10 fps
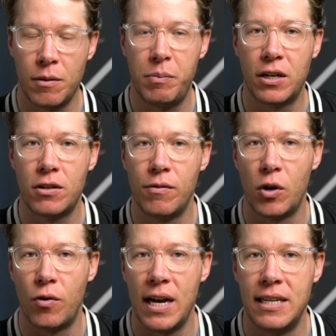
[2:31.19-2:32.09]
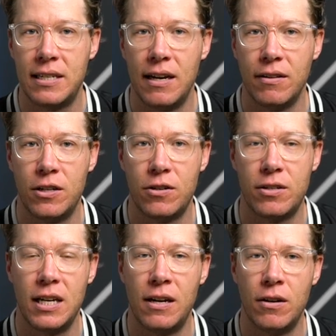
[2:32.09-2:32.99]
a picture of a grayscale that you're
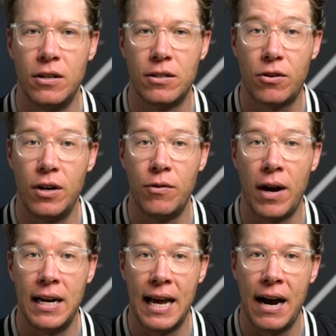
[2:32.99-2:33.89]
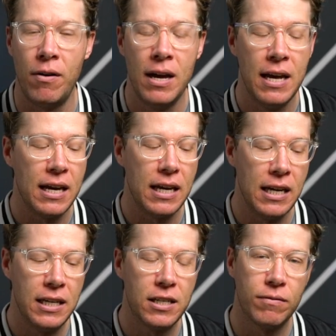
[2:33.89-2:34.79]
seeing on your screen right now.
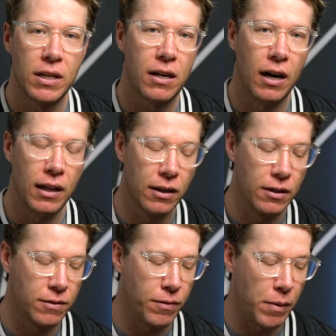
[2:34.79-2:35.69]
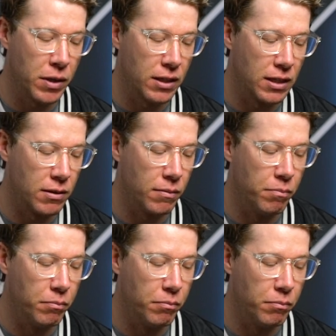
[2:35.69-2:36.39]
Each of the colors, if I put this